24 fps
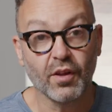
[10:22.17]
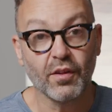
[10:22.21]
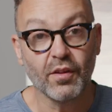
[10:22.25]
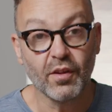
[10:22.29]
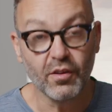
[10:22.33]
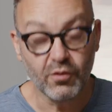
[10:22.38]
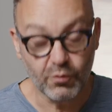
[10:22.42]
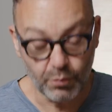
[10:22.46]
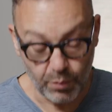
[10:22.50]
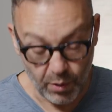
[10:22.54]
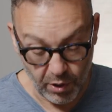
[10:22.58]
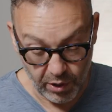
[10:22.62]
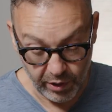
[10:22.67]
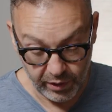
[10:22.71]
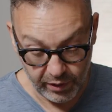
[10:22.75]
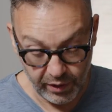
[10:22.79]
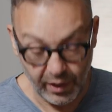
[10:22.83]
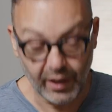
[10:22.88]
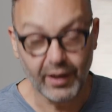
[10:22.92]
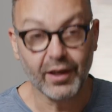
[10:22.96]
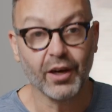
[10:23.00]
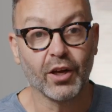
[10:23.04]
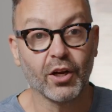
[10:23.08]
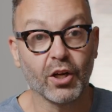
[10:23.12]
at this point,
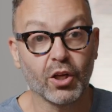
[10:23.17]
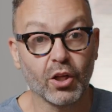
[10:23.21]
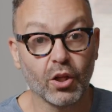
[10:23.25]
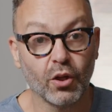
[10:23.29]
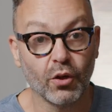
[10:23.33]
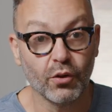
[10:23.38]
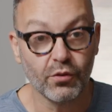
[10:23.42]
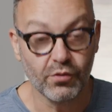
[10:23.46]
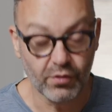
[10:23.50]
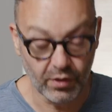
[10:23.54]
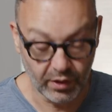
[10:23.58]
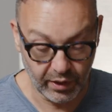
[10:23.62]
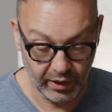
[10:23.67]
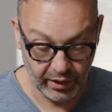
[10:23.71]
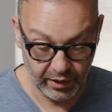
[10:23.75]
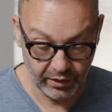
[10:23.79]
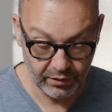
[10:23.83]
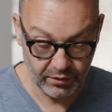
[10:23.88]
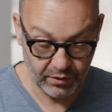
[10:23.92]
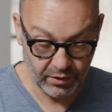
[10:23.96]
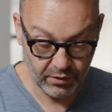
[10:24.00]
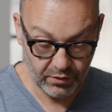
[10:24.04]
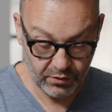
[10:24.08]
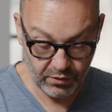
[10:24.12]
I got to close the
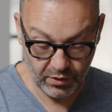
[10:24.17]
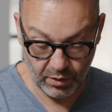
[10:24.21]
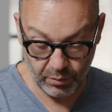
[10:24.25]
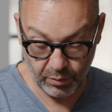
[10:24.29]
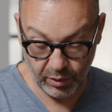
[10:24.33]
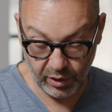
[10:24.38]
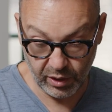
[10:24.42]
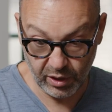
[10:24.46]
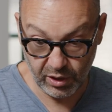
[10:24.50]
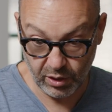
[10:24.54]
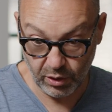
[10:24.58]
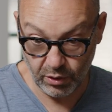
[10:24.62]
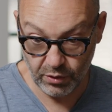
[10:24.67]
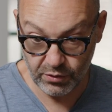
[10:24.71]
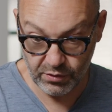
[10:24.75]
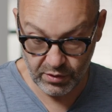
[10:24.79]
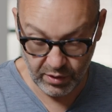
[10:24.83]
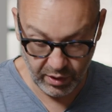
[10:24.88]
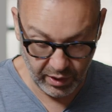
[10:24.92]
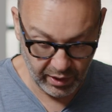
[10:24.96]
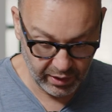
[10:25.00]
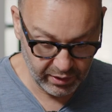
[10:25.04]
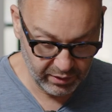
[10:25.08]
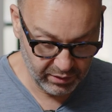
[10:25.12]
lid. So I'm going to close the
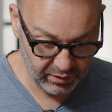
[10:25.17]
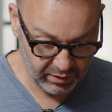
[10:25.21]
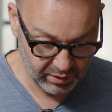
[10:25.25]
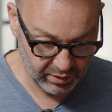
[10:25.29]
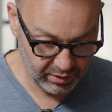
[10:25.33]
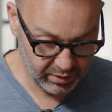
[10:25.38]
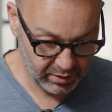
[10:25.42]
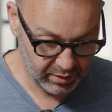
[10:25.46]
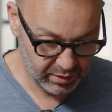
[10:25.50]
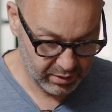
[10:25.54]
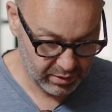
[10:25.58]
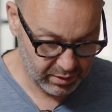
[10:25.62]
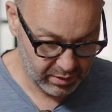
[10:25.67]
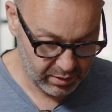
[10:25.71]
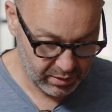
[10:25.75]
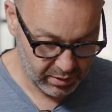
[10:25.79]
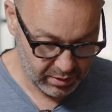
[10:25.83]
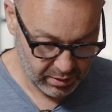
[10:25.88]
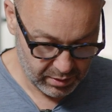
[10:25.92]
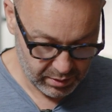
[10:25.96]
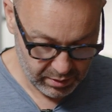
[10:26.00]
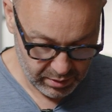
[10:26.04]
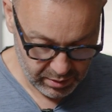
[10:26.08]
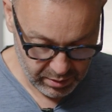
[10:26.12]
lid.
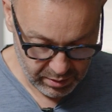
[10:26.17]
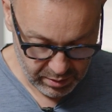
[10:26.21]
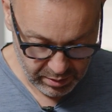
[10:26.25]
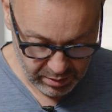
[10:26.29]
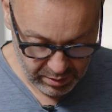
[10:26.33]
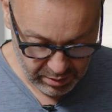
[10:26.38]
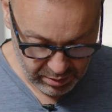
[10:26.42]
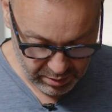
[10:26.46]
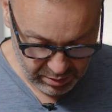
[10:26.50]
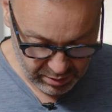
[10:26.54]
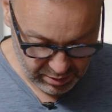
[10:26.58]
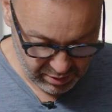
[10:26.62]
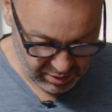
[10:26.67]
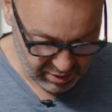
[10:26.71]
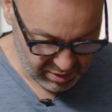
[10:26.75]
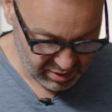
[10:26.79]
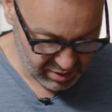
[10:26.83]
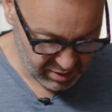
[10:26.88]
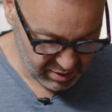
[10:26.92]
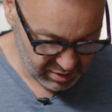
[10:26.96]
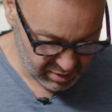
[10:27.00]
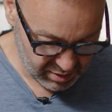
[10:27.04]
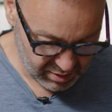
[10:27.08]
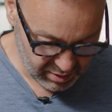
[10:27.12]

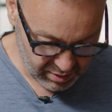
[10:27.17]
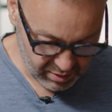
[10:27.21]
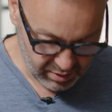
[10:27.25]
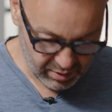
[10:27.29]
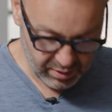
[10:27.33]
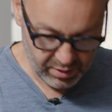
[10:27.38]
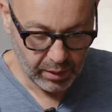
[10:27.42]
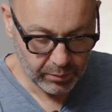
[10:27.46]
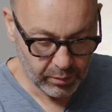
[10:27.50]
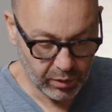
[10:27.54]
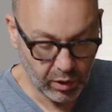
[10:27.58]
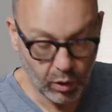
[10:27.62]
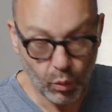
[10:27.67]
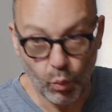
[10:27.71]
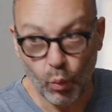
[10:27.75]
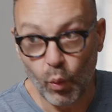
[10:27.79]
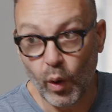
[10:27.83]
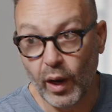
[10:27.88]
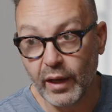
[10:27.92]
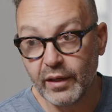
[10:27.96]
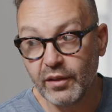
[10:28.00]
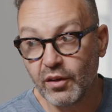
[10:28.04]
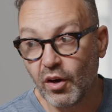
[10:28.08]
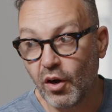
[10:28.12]
I'm going to
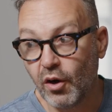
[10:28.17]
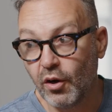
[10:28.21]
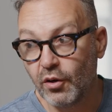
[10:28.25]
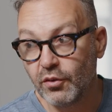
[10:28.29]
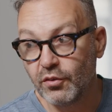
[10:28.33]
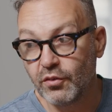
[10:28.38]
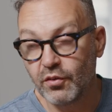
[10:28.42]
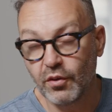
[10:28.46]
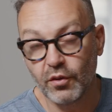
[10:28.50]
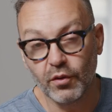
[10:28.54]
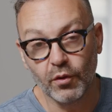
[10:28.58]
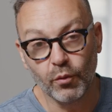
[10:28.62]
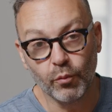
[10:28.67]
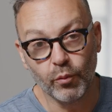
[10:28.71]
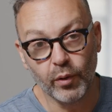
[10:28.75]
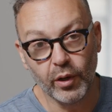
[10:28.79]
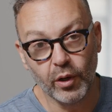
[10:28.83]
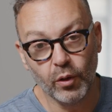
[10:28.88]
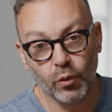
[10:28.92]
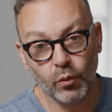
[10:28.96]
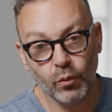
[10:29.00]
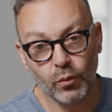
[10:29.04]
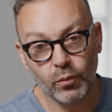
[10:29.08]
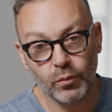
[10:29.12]
wind it onto the
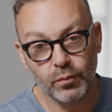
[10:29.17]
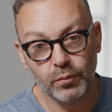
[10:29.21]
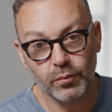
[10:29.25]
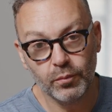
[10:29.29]
reel.